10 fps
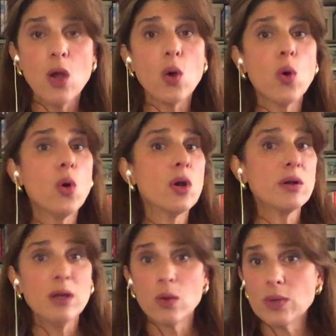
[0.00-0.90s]
or
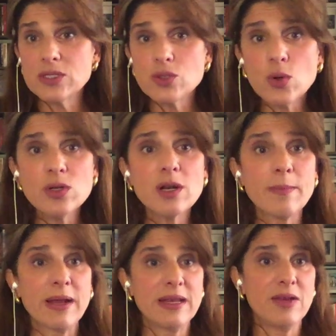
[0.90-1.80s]
when donor
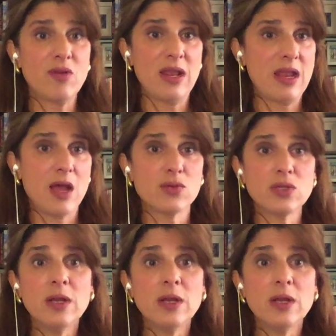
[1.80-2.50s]
money ran out,